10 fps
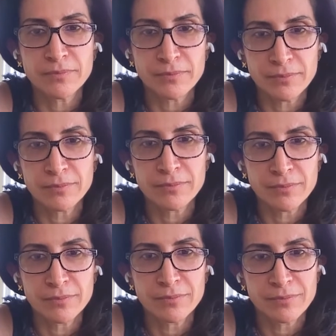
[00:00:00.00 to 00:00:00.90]

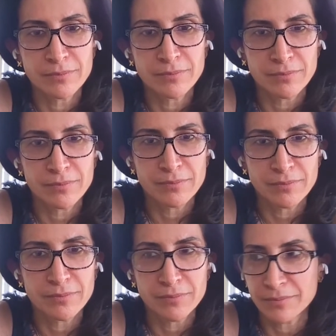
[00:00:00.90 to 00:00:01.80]

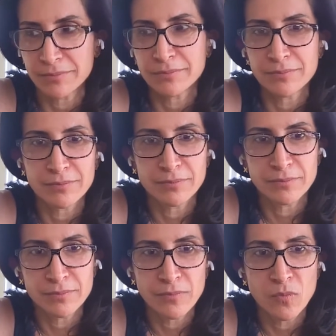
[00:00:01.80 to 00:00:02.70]

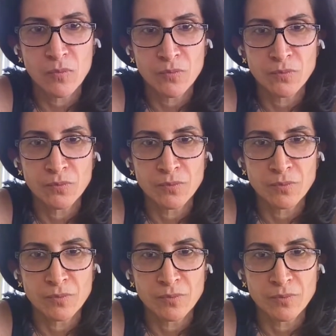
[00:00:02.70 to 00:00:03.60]

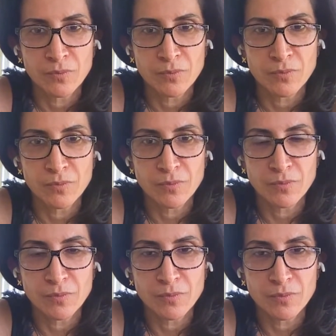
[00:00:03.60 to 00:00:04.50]

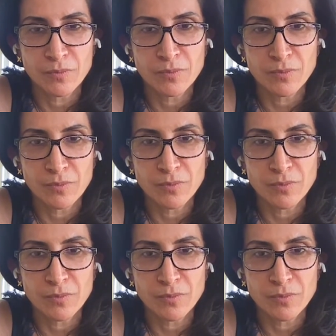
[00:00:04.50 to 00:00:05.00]
No words are spoken by the person on screen.